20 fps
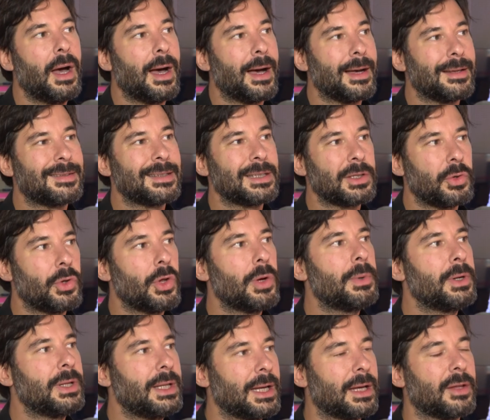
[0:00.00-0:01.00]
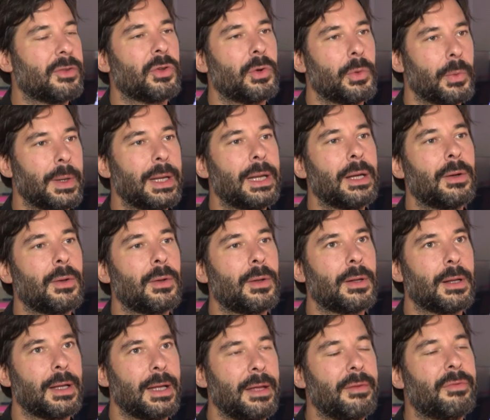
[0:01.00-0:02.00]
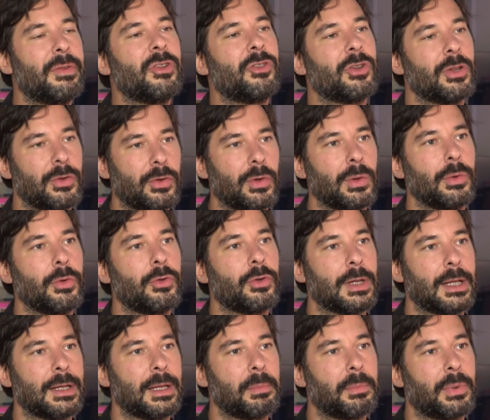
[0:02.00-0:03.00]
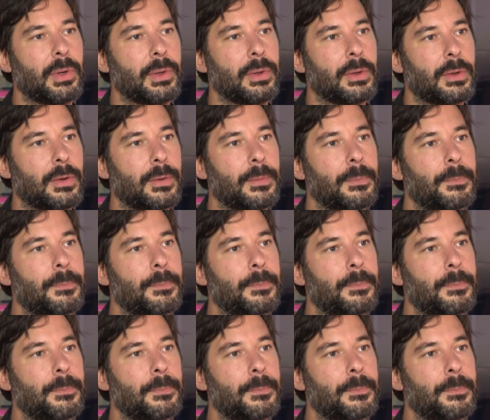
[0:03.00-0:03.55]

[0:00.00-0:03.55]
I think nobody has a real efficient solution at that point.